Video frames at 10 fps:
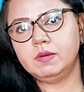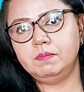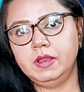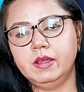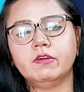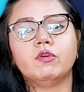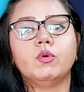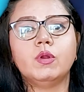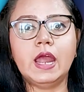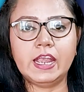player
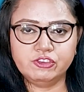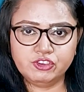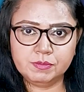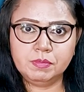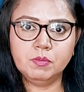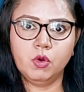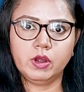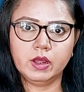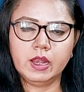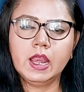like JP
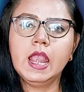Morgan